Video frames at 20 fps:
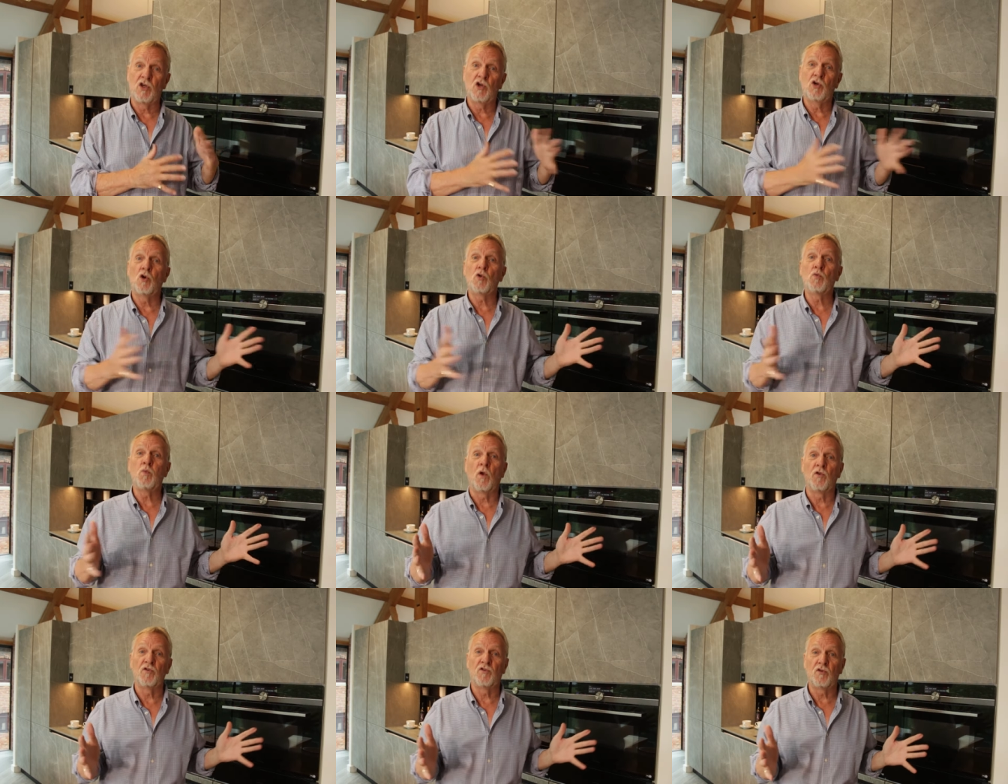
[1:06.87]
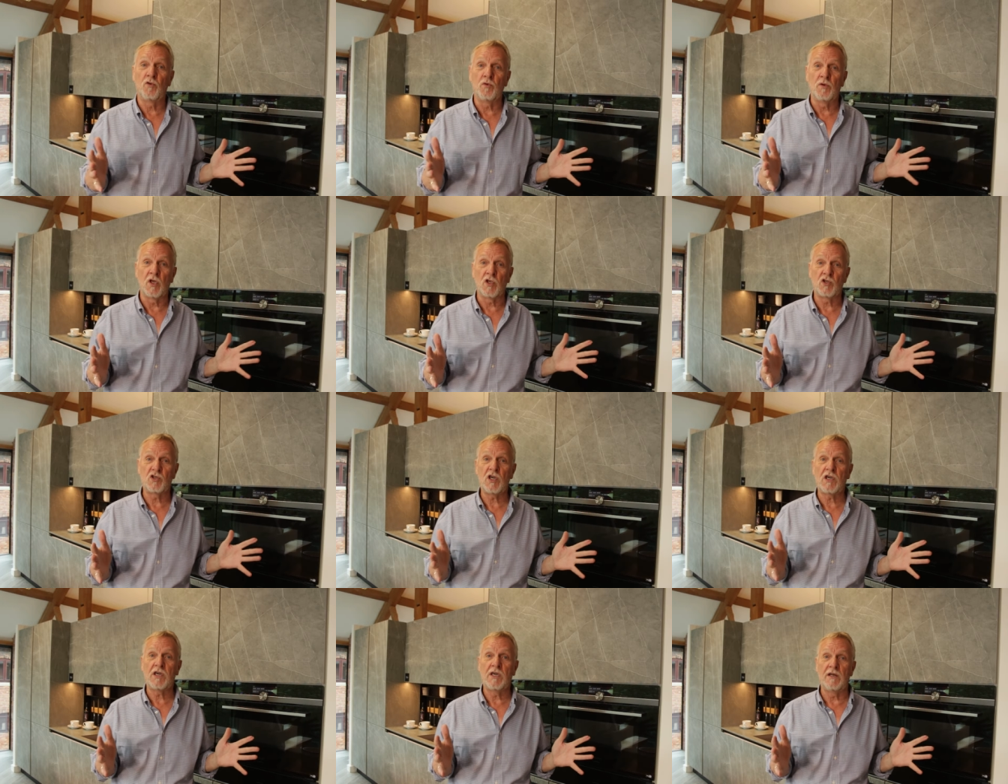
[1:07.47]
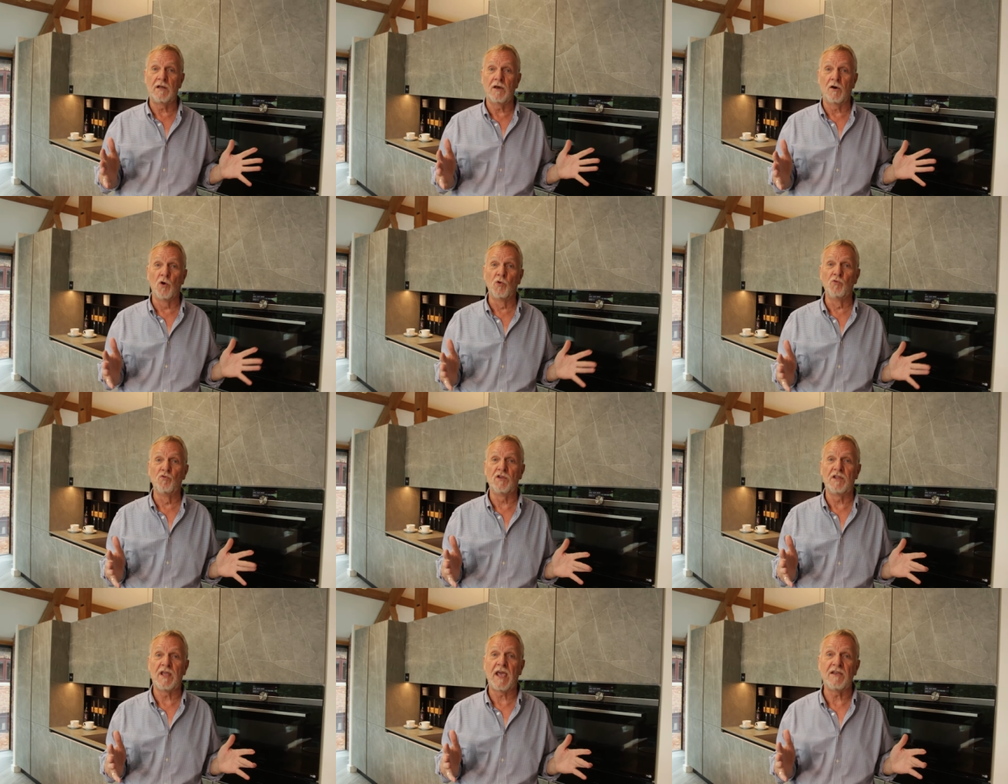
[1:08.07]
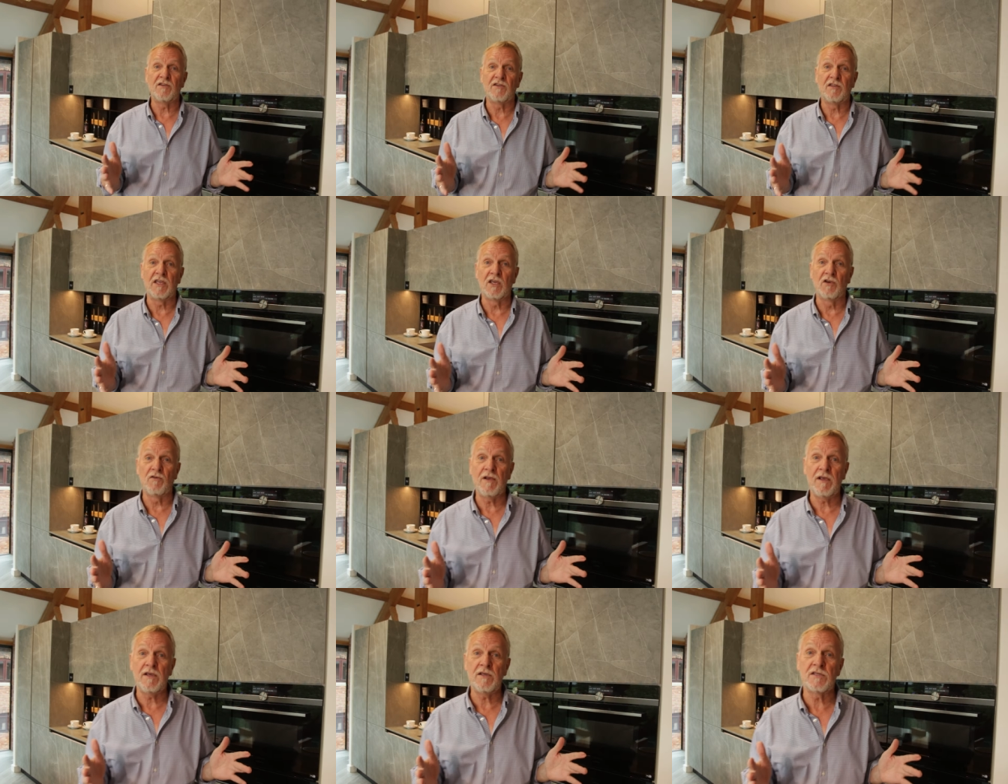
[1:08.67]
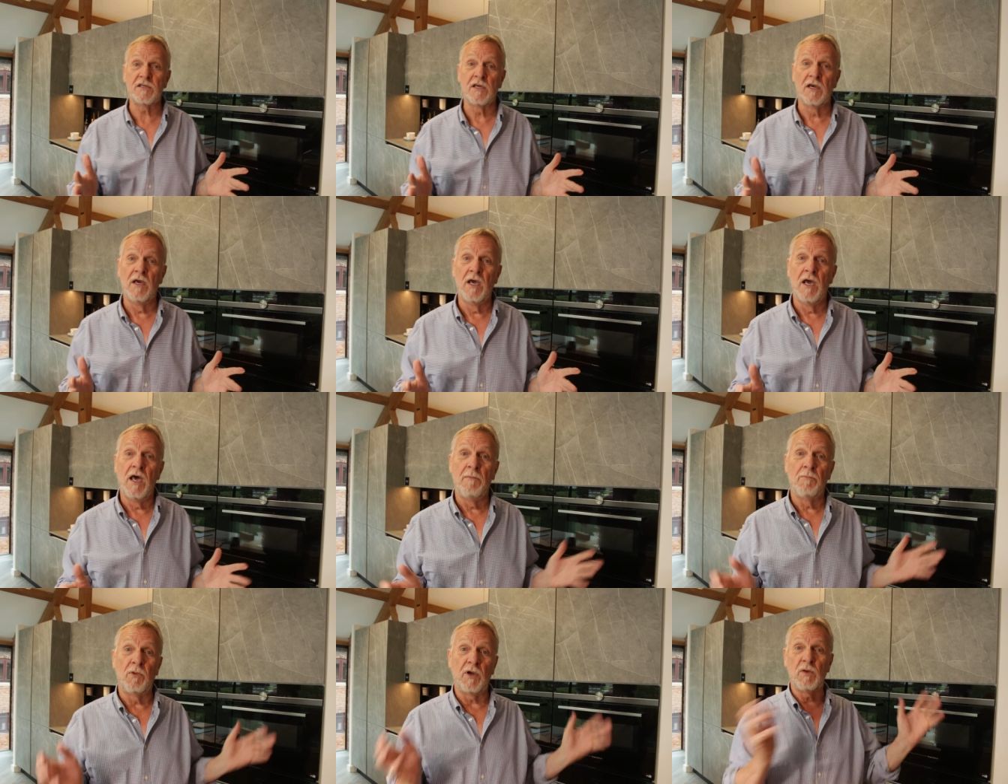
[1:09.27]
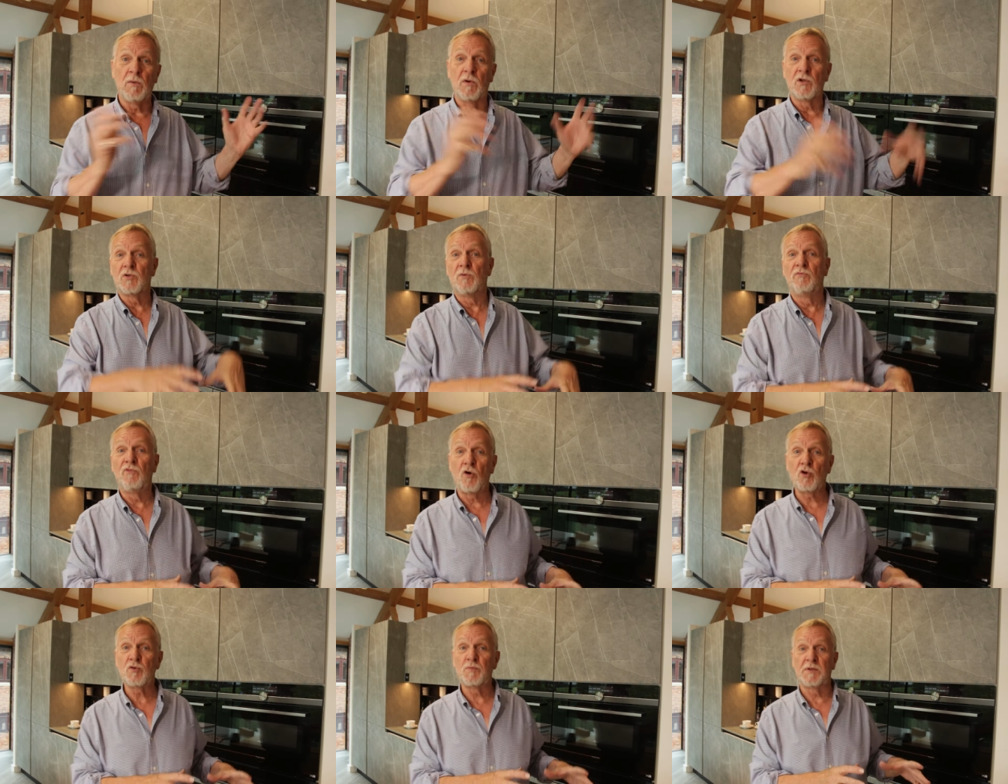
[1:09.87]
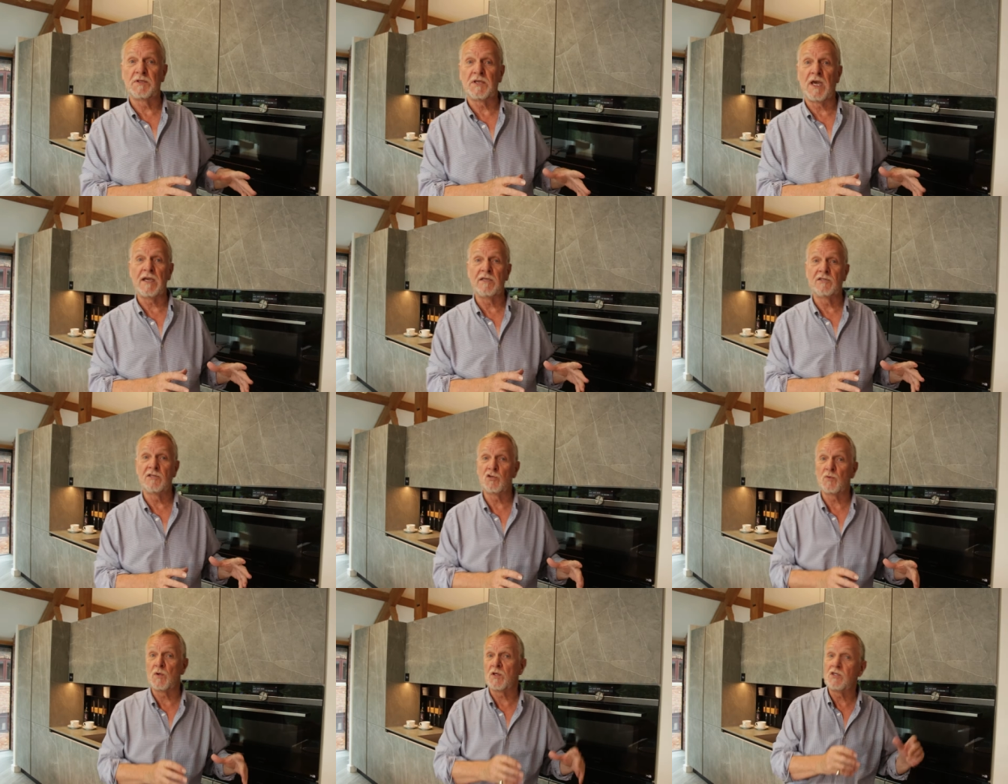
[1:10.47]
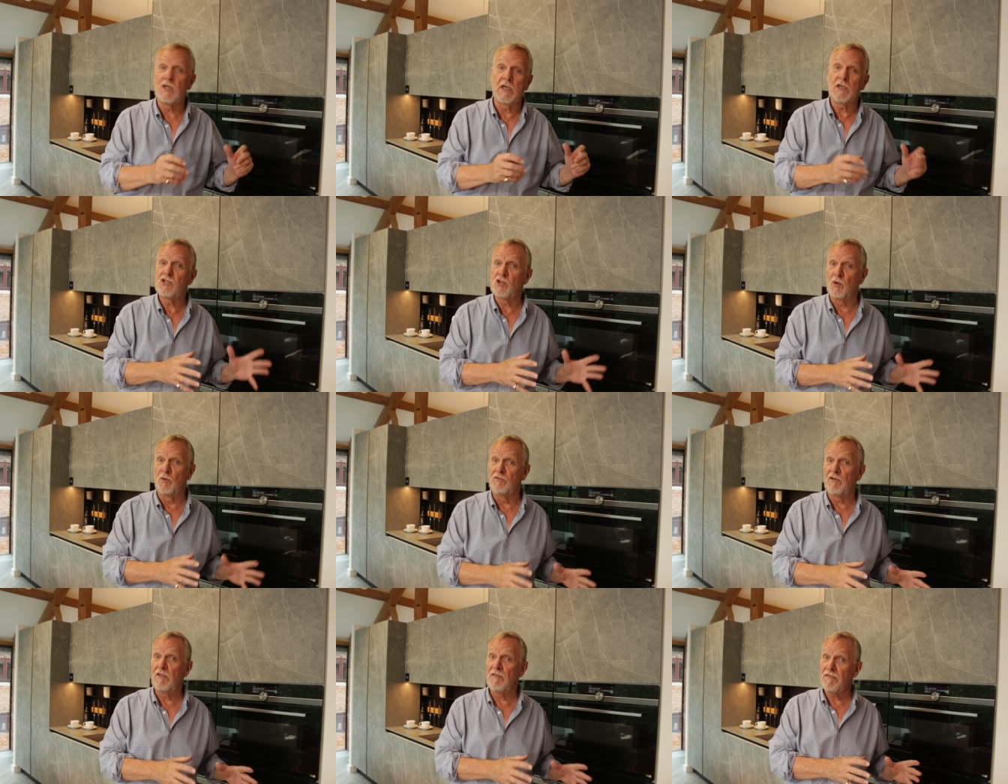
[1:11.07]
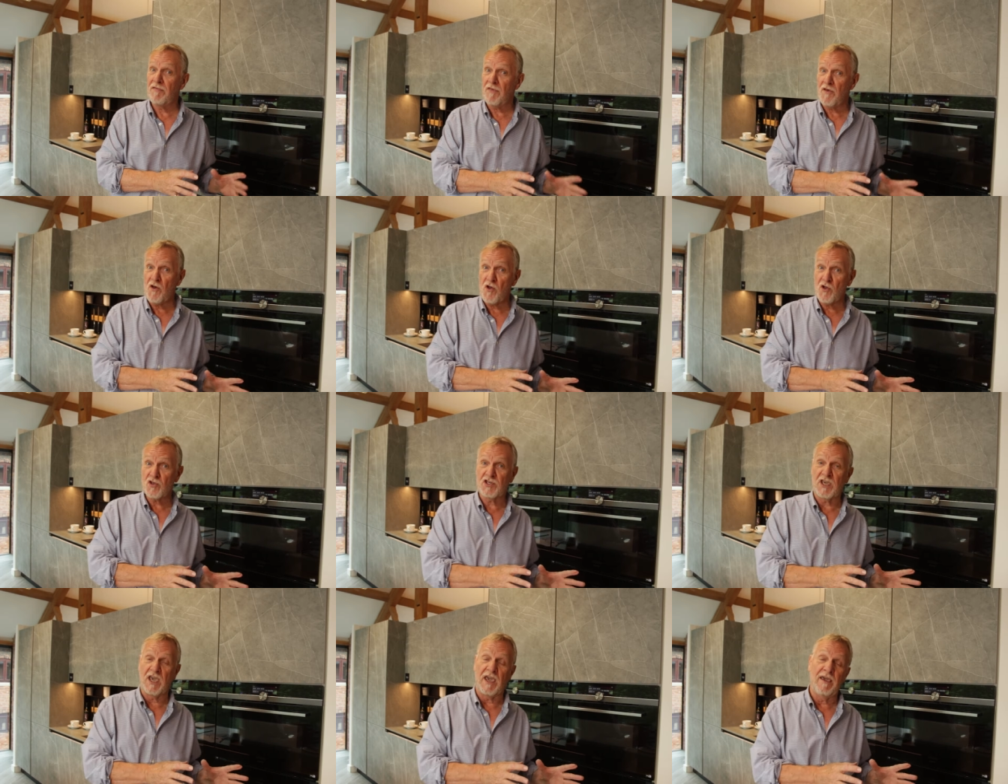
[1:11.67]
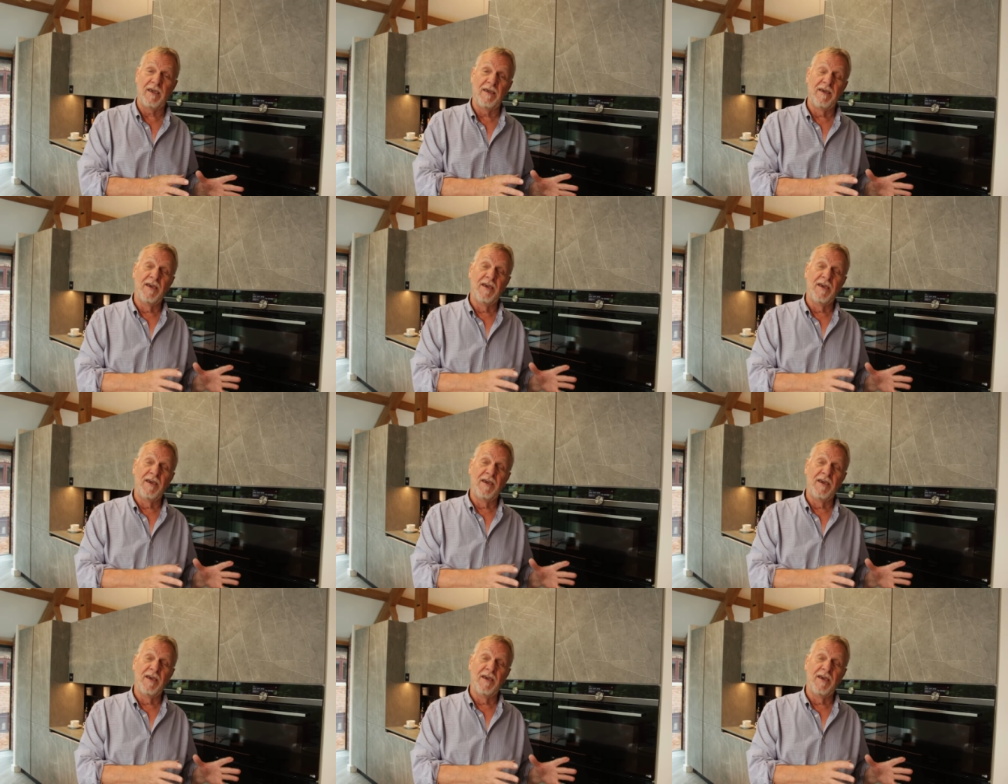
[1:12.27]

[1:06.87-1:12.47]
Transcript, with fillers: You could want to do your chicken at 180 degrees, but you want some roast potatoes which need 230.